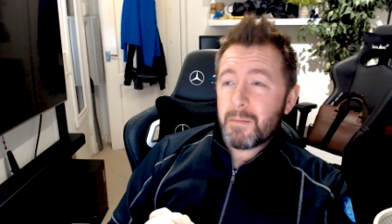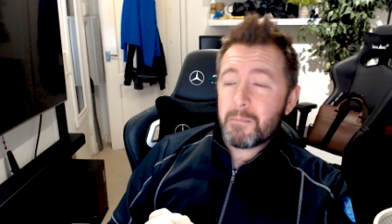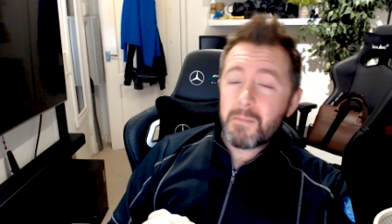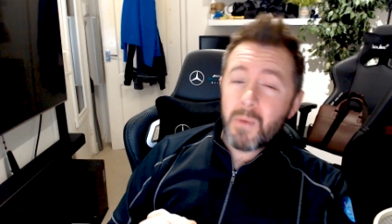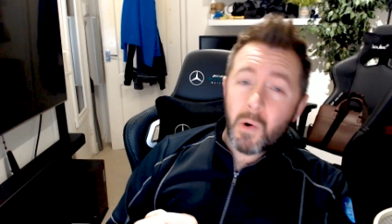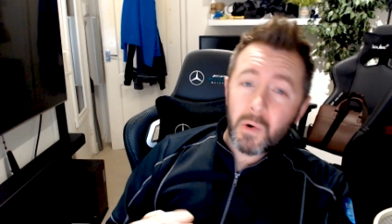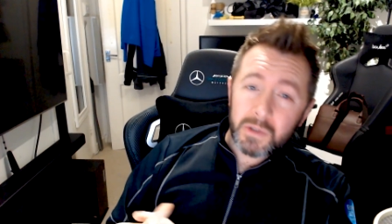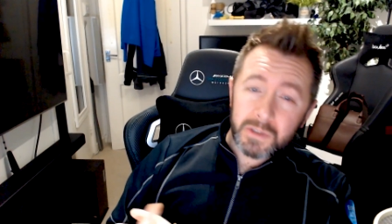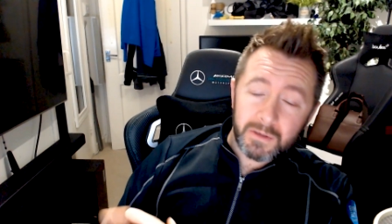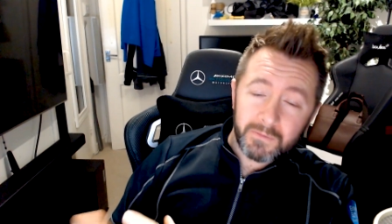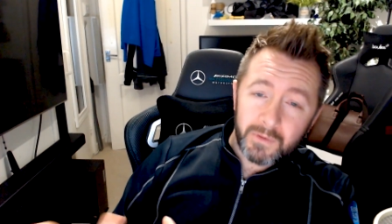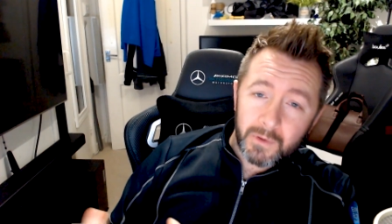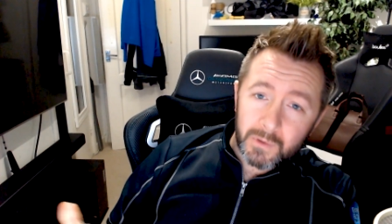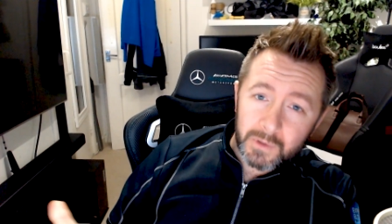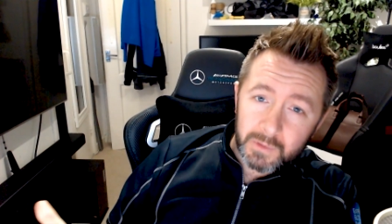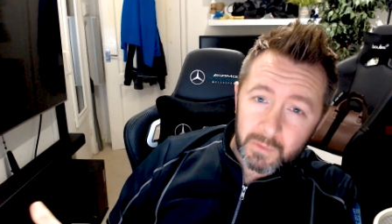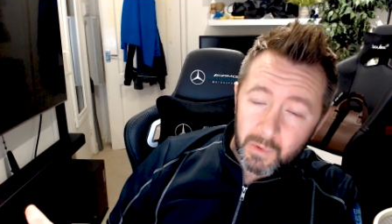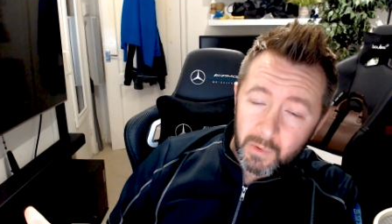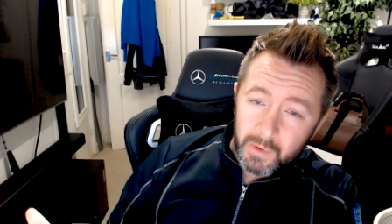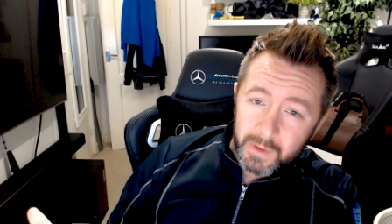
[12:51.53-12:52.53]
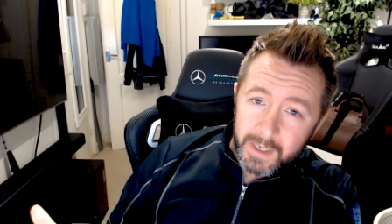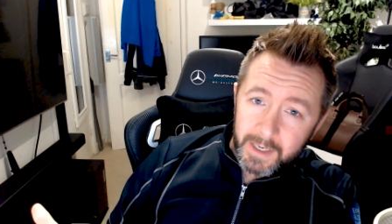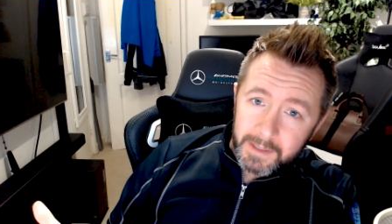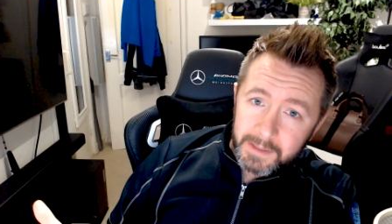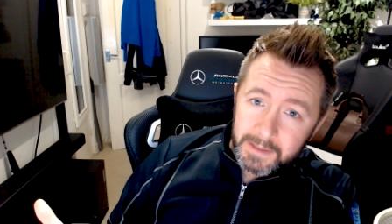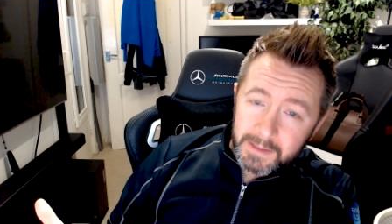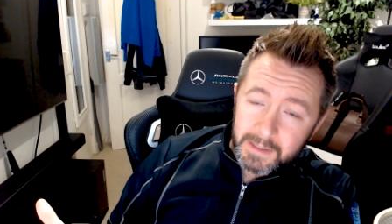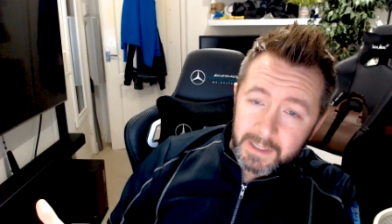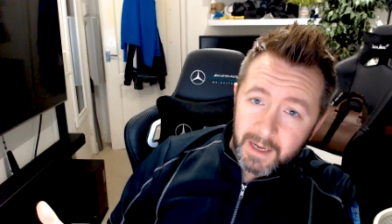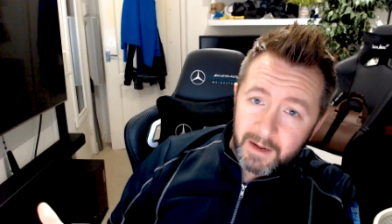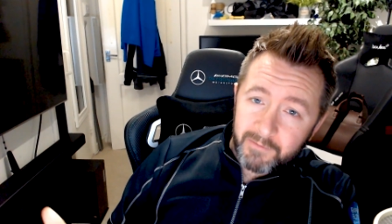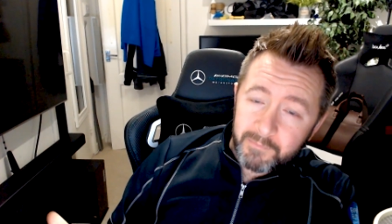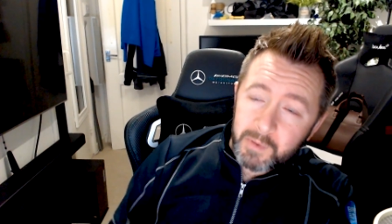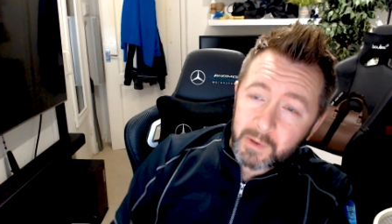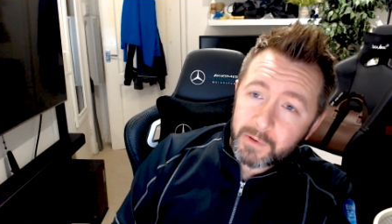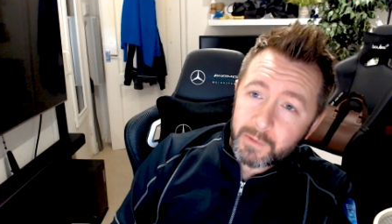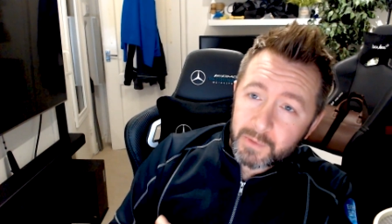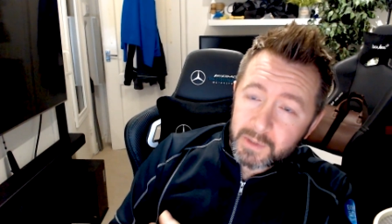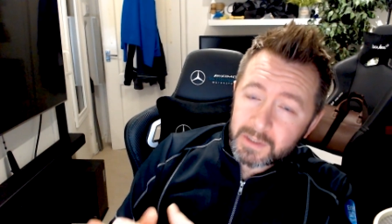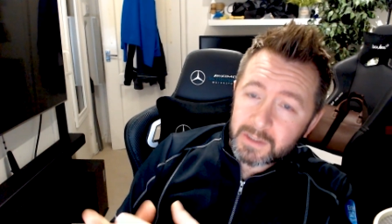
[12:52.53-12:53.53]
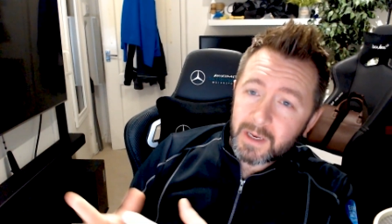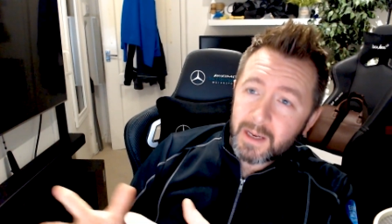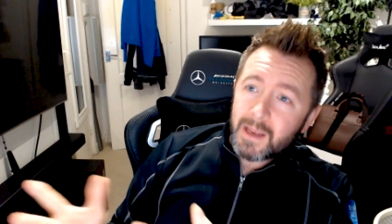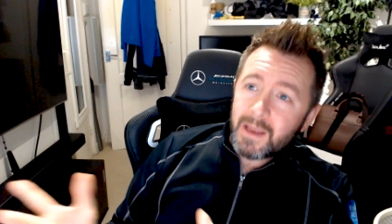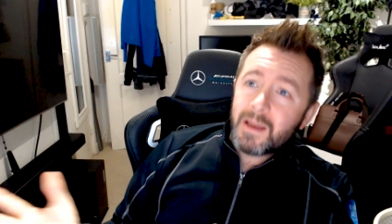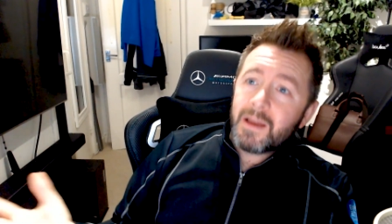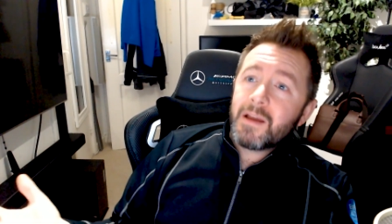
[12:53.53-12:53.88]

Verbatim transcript: Most of those were Autodesk staff, but there was,